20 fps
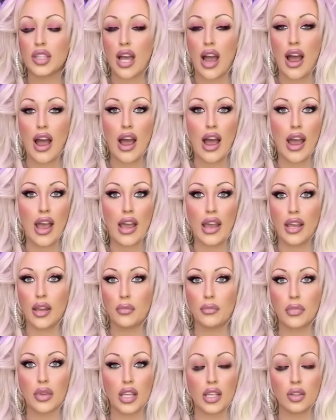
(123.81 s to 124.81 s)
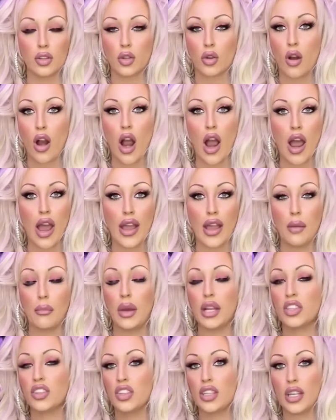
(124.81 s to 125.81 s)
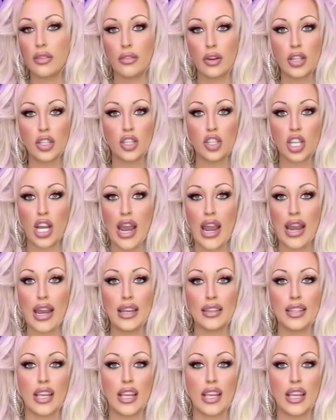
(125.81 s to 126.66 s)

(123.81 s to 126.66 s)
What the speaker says: I can try a bunch of different shades.